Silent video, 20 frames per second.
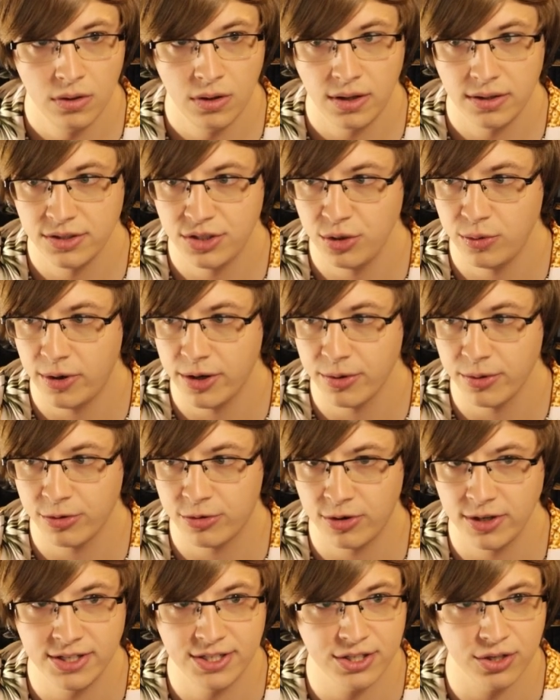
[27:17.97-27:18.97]
Do want to
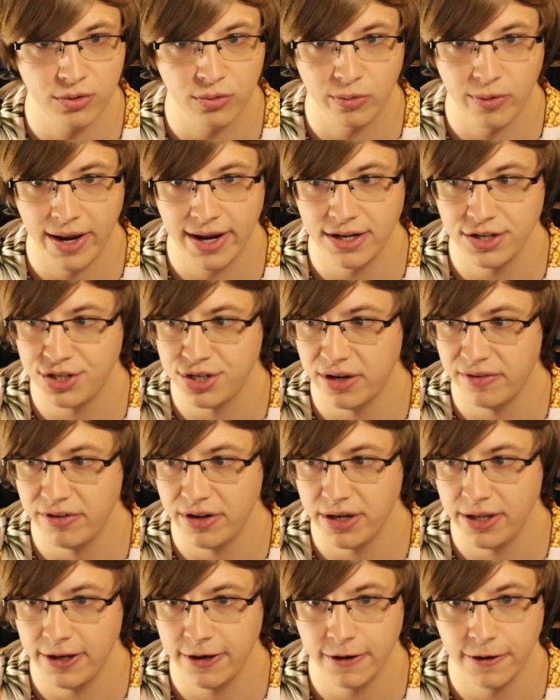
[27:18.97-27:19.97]
increase the range of
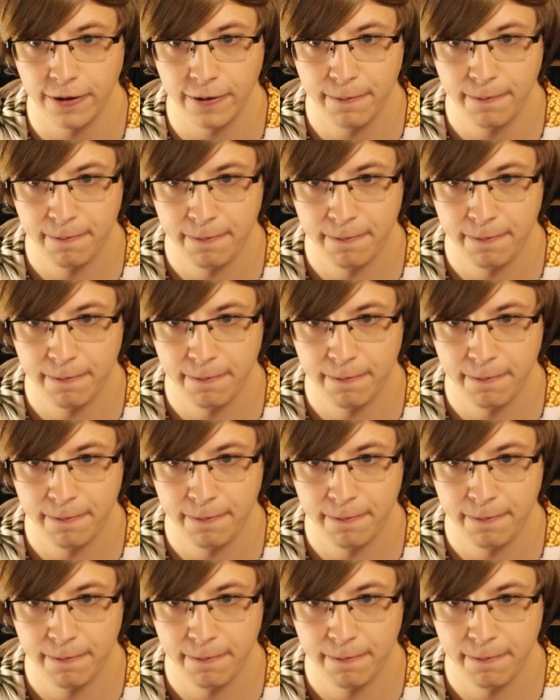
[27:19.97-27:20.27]
it here.